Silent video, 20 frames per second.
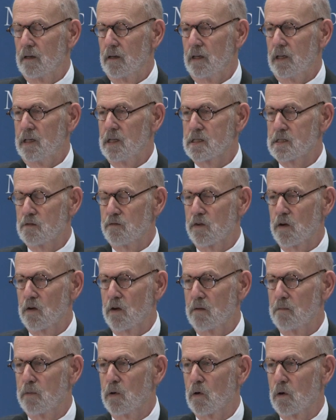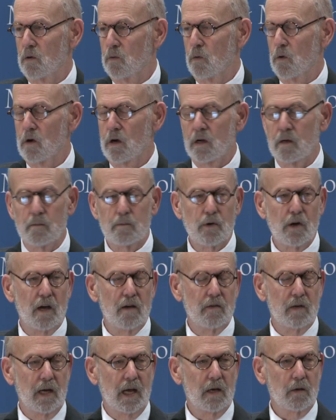He did some very important work in
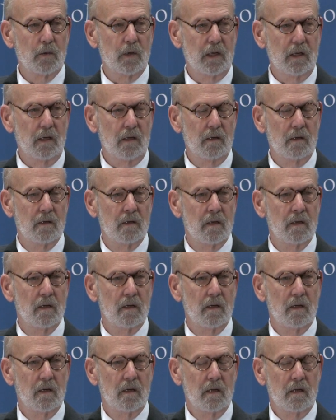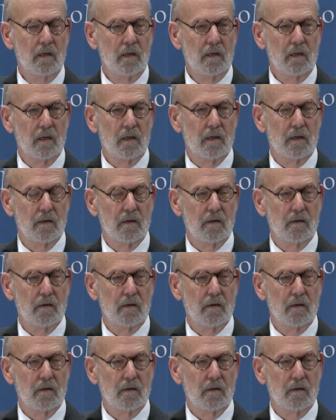private equity. But